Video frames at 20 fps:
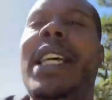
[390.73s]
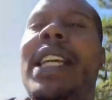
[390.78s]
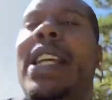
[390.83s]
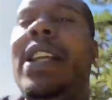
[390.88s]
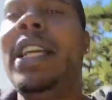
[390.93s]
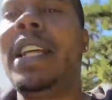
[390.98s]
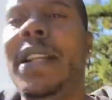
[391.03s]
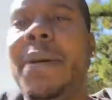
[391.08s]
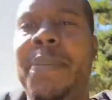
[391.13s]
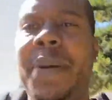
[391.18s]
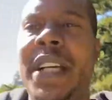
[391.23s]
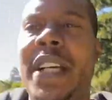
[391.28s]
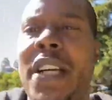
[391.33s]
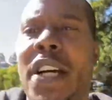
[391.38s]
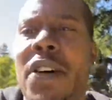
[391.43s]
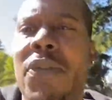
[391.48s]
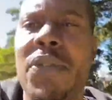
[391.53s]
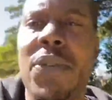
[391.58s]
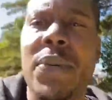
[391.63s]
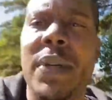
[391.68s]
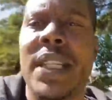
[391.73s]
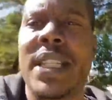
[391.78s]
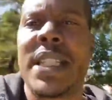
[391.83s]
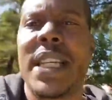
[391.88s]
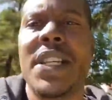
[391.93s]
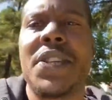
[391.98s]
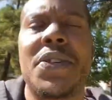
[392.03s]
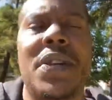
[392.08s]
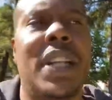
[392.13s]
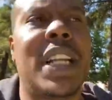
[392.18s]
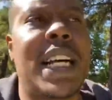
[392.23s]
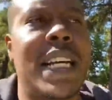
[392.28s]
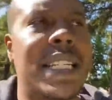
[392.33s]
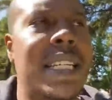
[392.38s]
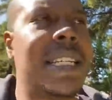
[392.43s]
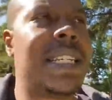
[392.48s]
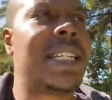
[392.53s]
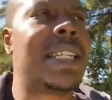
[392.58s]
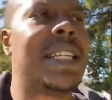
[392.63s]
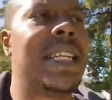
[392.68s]
you need to be careful with centralized
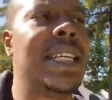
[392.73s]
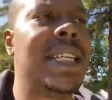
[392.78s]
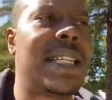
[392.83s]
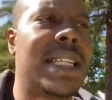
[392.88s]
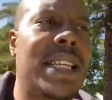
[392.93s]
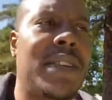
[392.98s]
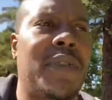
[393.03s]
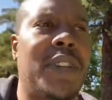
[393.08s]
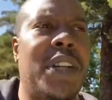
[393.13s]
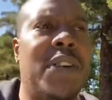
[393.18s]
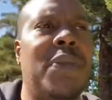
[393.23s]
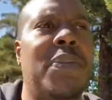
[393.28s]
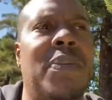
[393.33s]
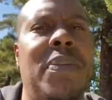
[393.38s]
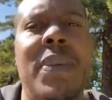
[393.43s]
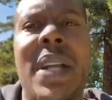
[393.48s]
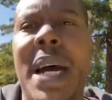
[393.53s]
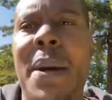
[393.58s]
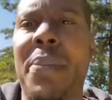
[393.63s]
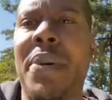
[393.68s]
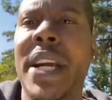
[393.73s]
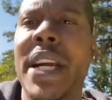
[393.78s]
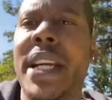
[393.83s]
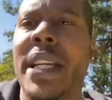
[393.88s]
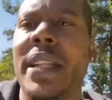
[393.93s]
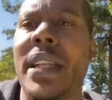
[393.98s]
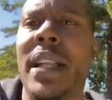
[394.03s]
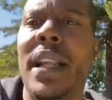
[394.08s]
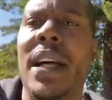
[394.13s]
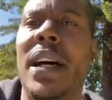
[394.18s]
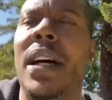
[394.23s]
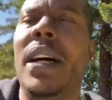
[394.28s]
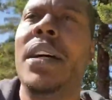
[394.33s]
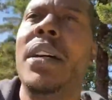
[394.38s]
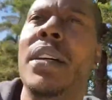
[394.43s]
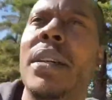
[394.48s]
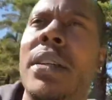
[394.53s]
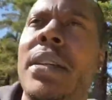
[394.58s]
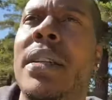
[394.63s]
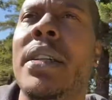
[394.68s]
entities is if they're not breaking the law.
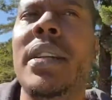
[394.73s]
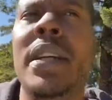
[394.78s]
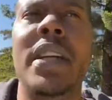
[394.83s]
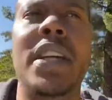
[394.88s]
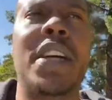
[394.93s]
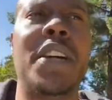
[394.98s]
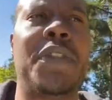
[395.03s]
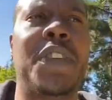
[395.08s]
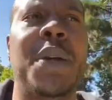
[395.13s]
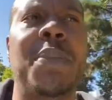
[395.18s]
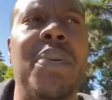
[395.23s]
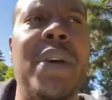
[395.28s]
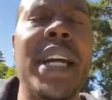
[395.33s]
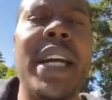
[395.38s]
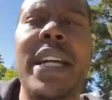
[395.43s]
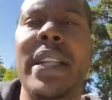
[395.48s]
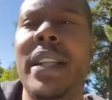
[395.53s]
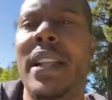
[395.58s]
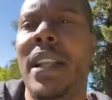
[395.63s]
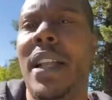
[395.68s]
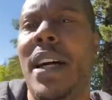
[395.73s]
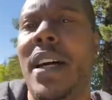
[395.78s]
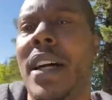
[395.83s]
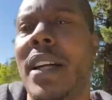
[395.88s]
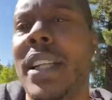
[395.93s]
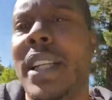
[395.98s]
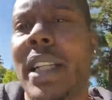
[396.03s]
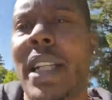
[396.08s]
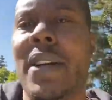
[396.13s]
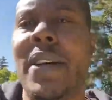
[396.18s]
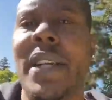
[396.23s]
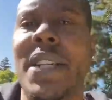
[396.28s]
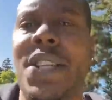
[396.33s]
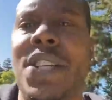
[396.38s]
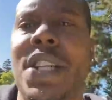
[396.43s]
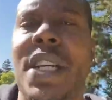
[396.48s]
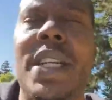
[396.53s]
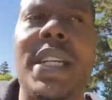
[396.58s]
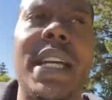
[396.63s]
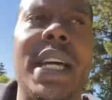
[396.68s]
You know, if they're breaking the law, then they'll get
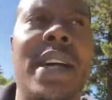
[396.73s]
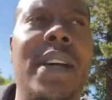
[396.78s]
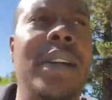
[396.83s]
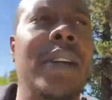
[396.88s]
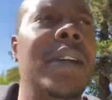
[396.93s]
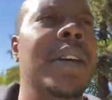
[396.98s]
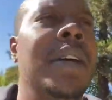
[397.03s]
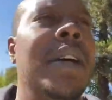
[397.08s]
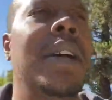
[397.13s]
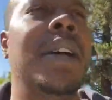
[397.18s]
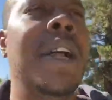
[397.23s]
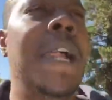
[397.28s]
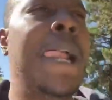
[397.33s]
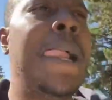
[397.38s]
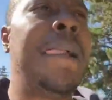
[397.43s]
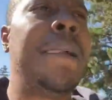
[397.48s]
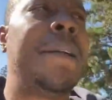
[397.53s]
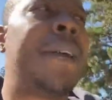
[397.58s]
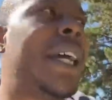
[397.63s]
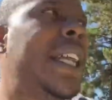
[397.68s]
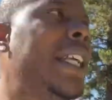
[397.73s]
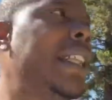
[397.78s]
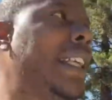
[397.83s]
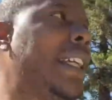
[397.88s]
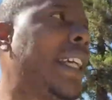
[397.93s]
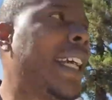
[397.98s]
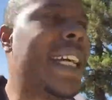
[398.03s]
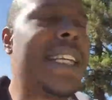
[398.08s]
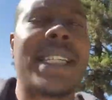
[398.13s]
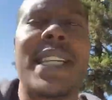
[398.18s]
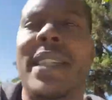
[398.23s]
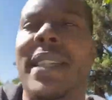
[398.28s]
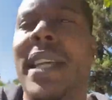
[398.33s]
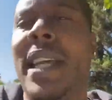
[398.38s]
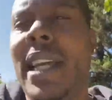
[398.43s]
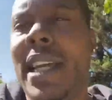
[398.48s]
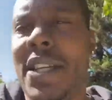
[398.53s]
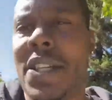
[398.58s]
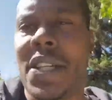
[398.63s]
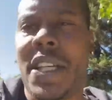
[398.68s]
shut down. And in the case that they
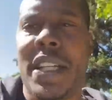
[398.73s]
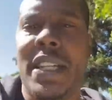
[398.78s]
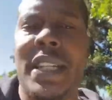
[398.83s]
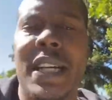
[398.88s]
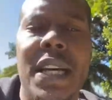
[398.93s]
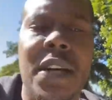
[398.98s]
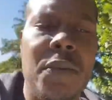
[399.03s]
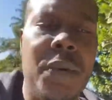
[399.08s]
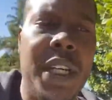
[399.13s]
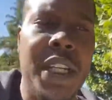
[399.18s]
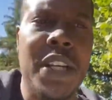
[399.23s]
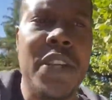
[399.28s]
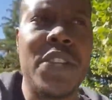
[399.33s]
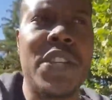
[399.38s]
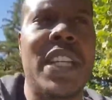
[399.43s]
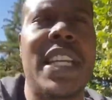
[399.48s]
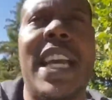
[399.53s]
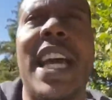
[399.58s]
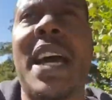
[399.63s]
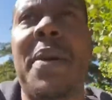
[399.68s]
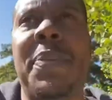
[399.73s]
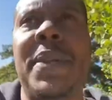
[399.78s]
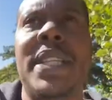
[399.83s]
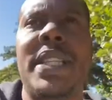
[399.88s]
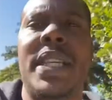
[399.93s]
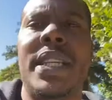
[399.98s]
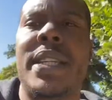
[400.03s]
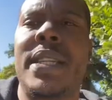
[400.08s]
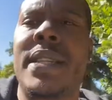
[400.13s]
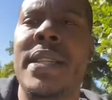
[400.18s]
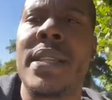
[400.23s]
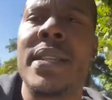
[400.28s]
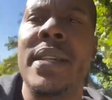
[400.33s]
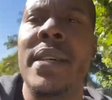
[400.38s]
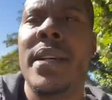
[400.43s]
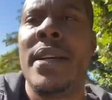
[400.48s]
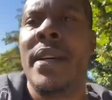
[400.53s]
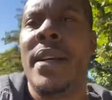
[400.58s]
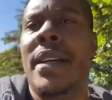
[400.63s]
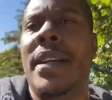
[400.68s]
get shut down, what usually happens is
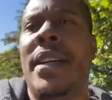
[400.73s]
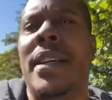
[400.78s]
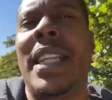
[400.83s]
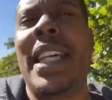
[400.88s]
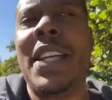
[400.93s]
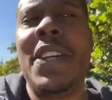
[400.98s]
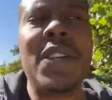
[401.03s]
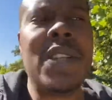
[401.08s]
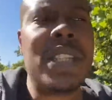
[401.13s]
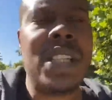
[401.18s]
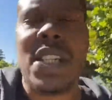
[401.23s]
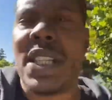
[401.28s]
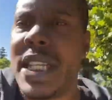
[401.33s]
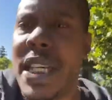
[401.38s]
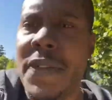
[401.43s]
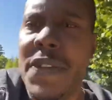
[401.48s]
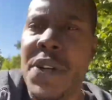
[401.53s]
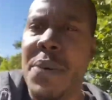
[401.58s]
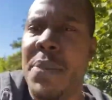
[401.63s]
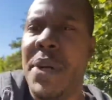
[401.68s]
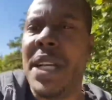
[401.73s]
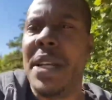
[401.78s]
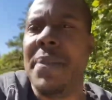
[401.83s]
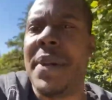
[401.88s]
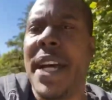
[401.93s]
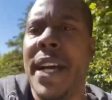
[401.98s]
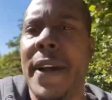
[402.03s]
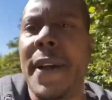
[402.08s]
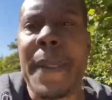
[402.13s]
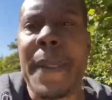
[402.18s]
they usually just give your money back.